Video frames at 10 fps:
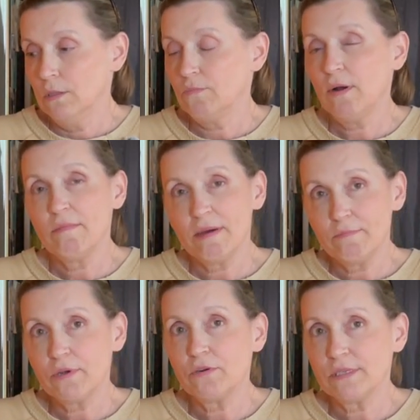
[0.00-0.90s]
probably my
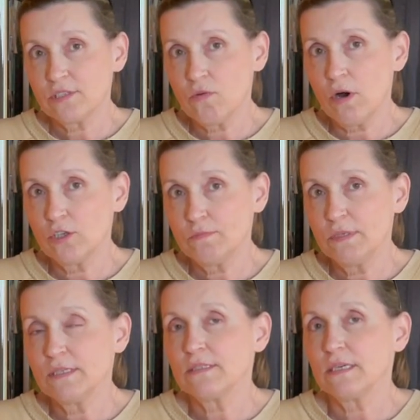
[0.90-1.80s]
butternut squash,
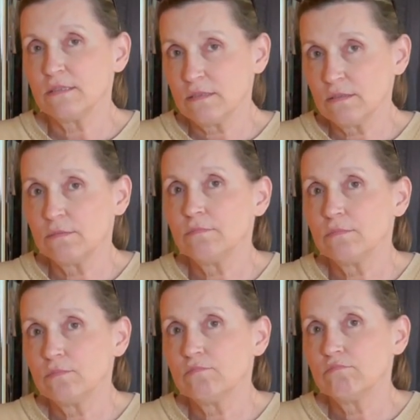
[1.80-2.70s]
because that
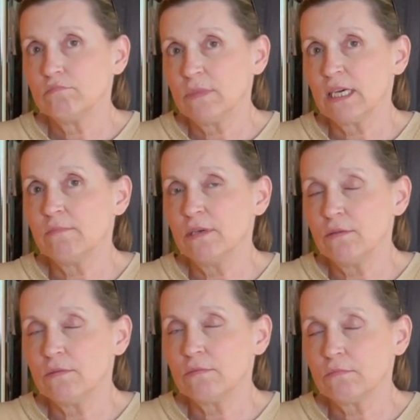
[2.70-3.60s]
can be
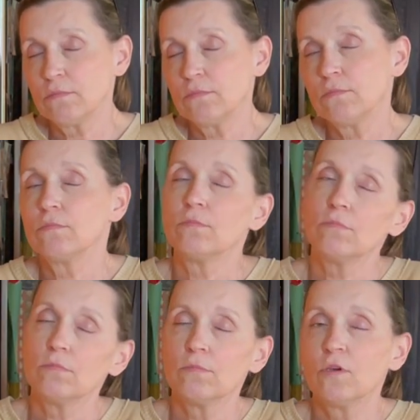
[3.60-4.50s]
in the
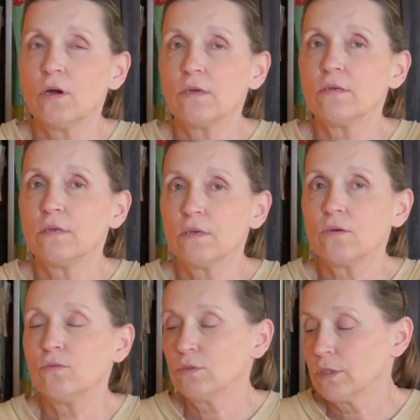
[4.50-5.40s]
garden in a
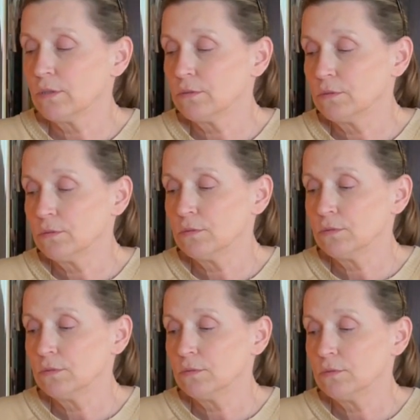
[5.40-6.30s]
cooler
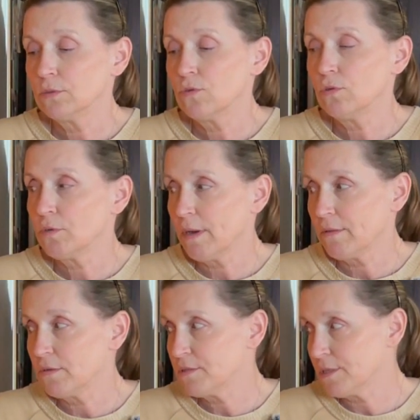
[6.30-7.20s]

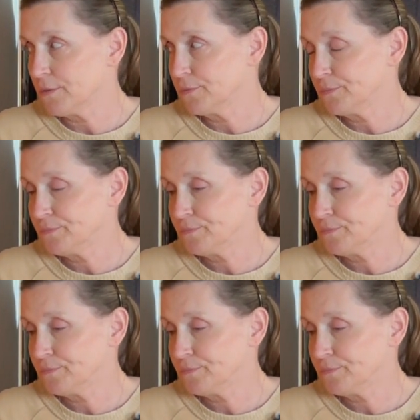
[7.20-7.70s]
weather. So